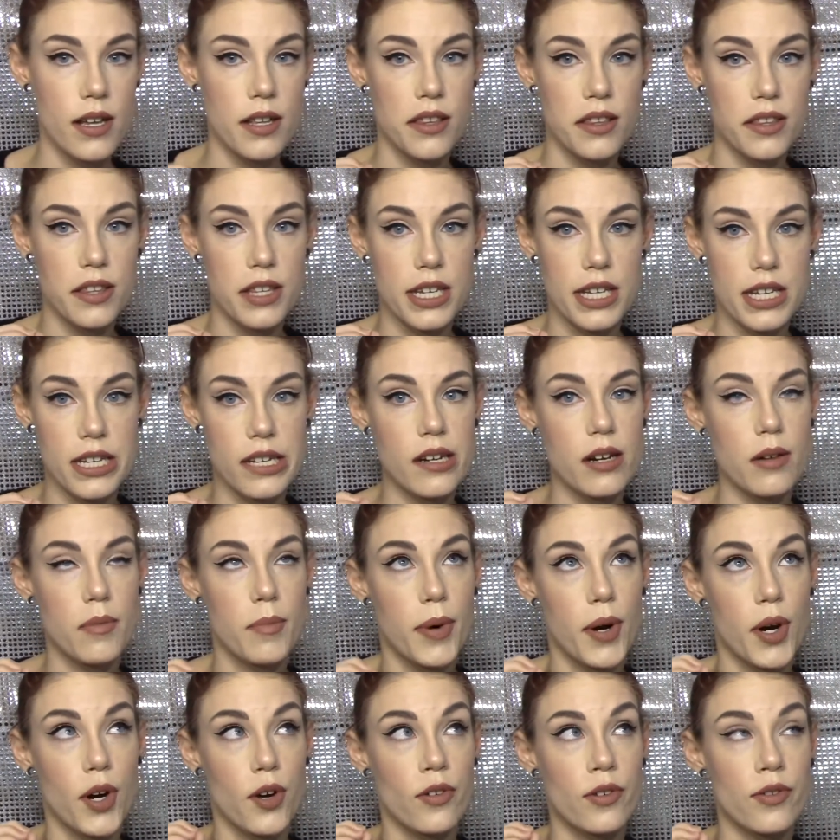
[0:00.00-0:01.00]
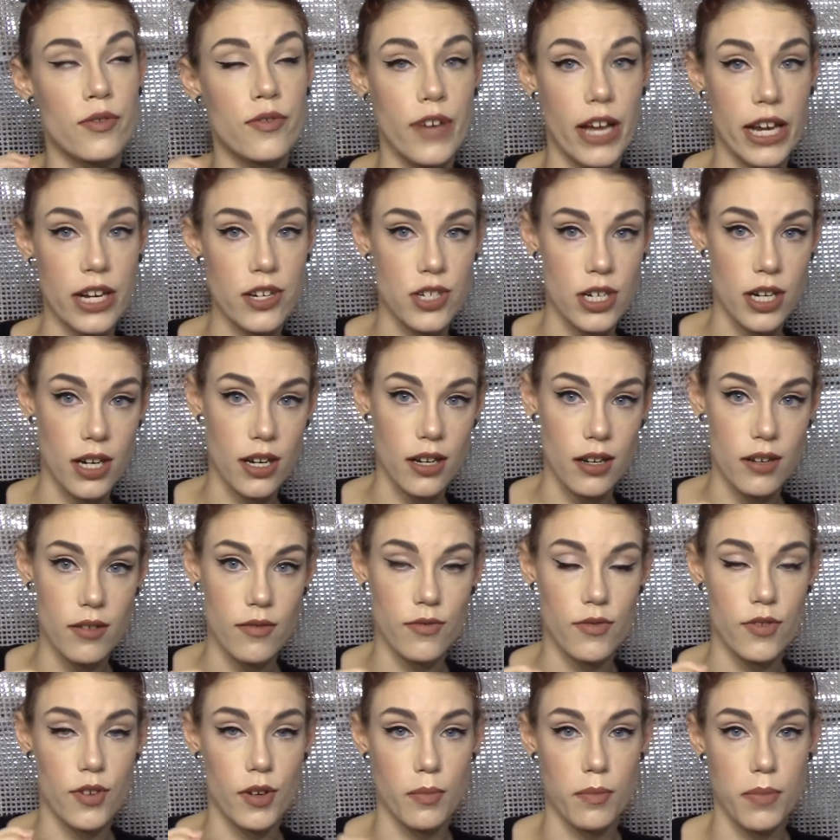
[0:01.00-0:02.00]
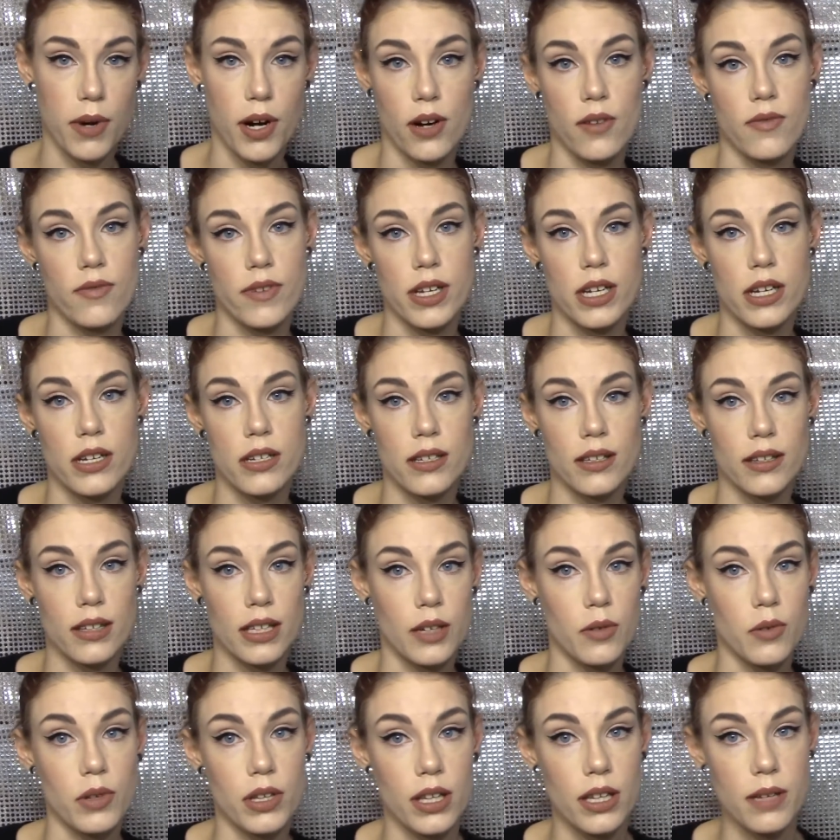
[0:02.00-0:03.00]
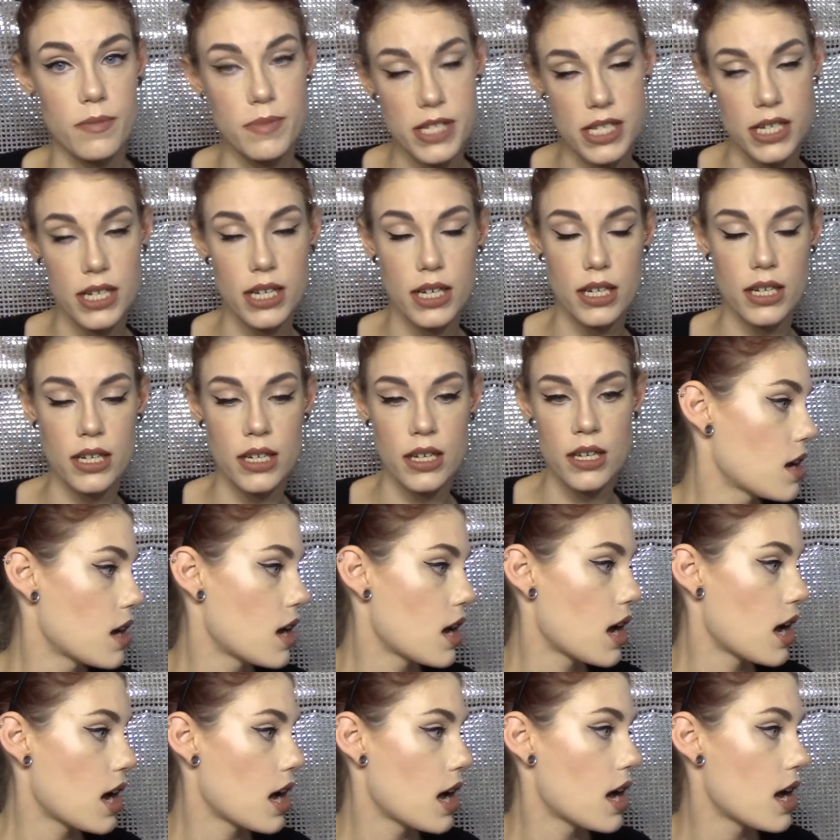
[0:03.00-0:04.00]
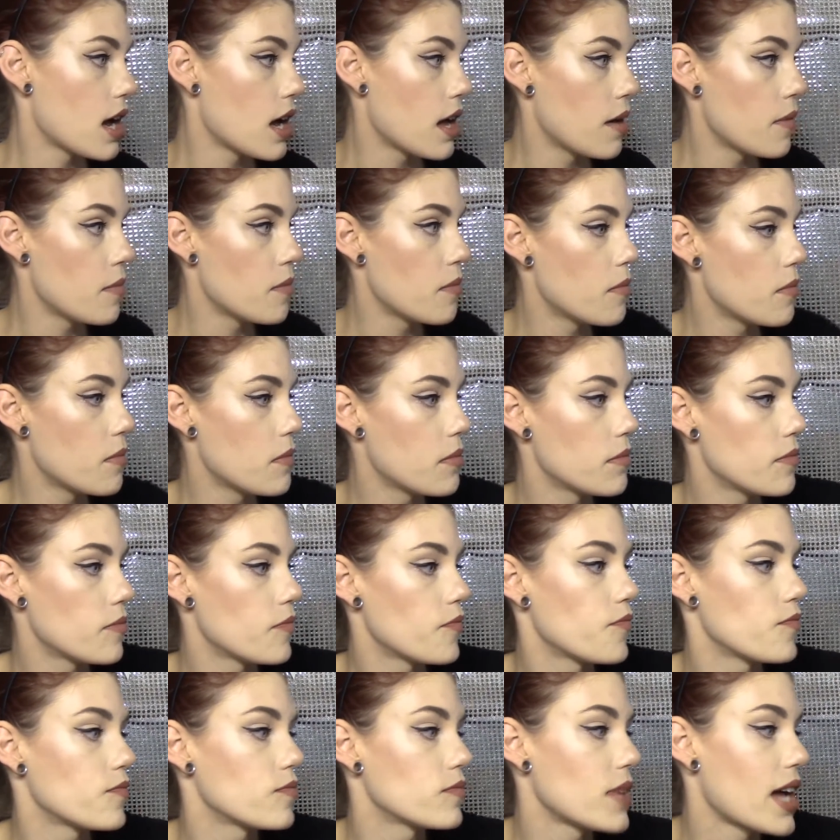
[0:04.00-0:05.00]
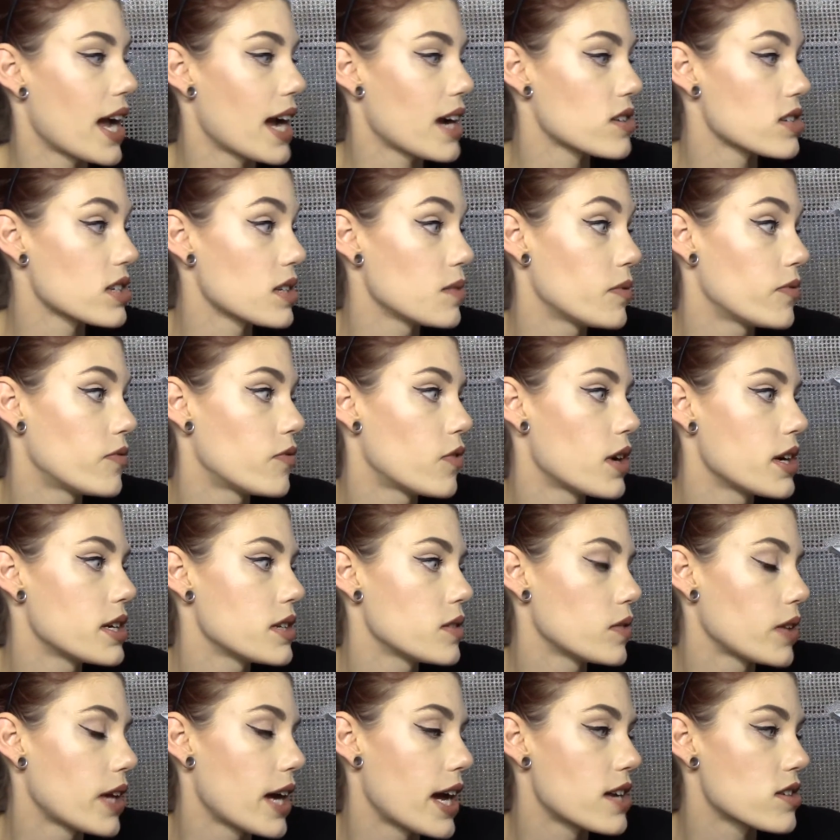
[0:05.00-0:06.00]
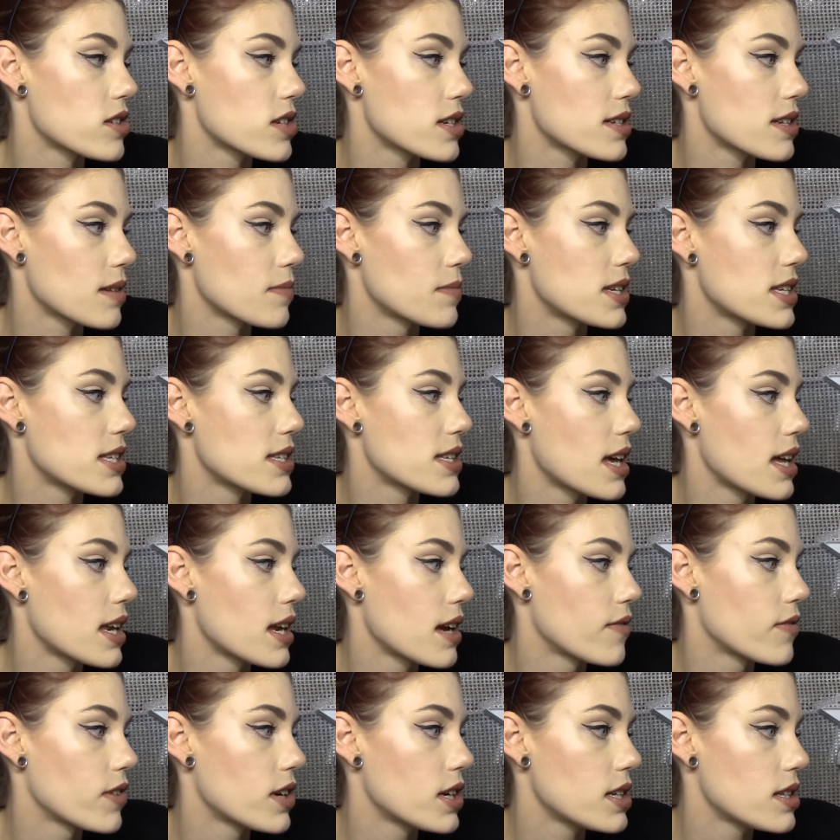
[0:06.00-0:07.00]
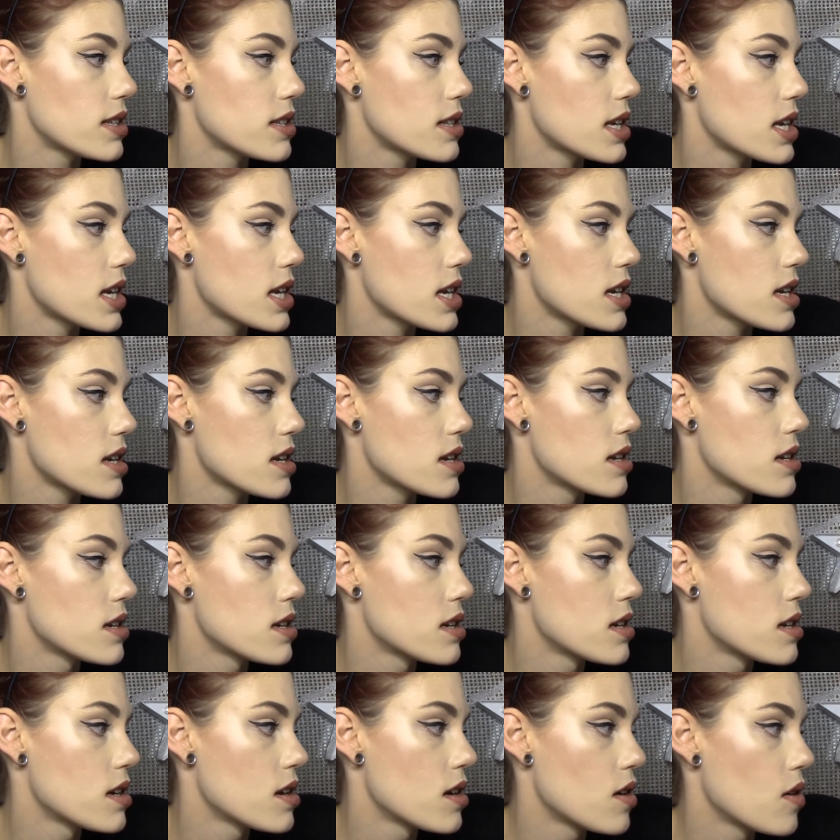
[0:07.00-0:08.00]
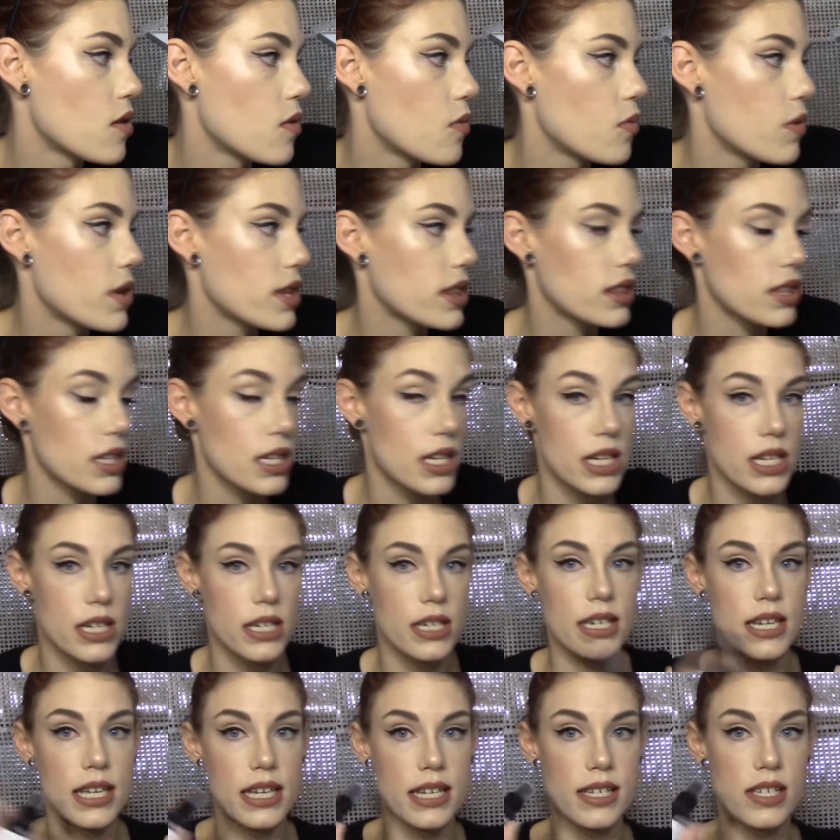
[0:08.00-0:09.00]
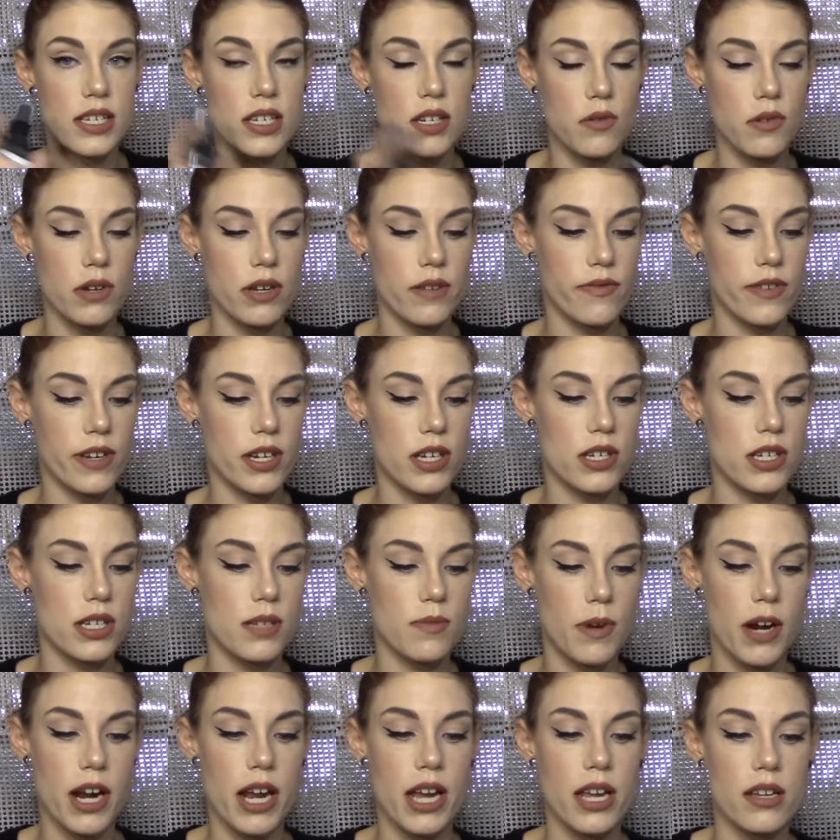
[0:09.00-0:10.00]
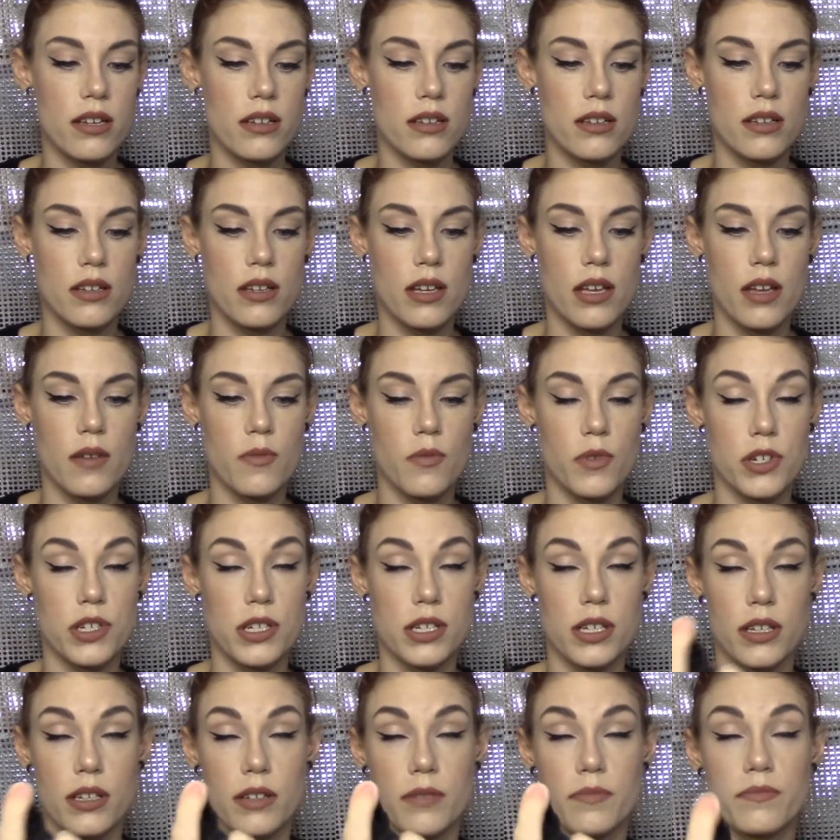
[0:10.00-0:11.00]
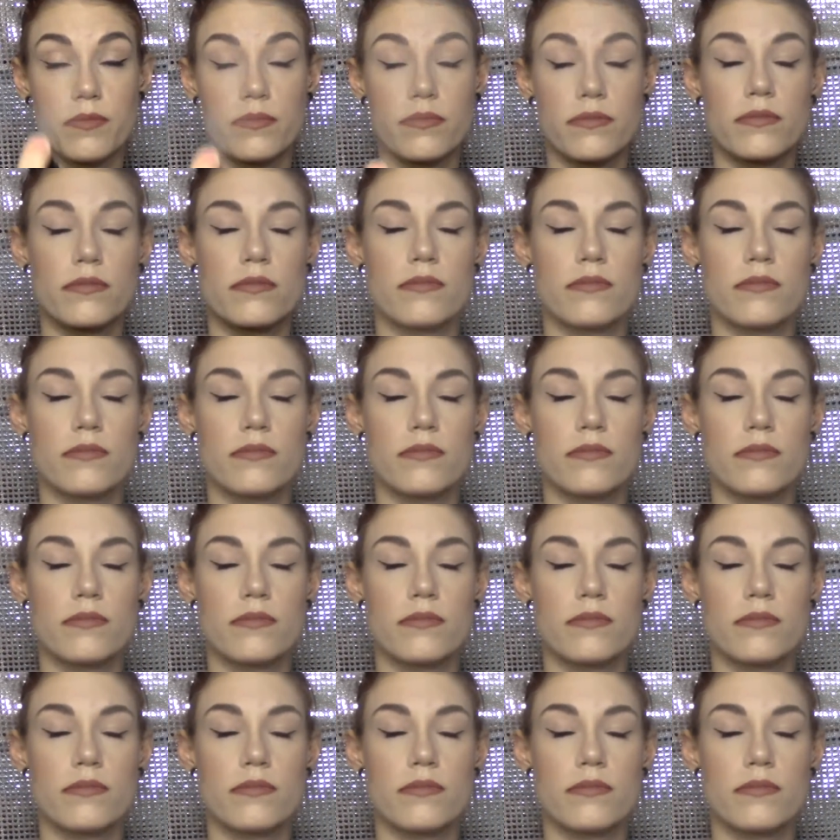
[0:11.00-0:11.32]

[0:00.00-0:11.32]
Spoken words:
the perfection for perfect liquid lipstick. Actually, before I do lashes, I'm going to set everything with the NYX Dewy Finish Spray. And we're just going to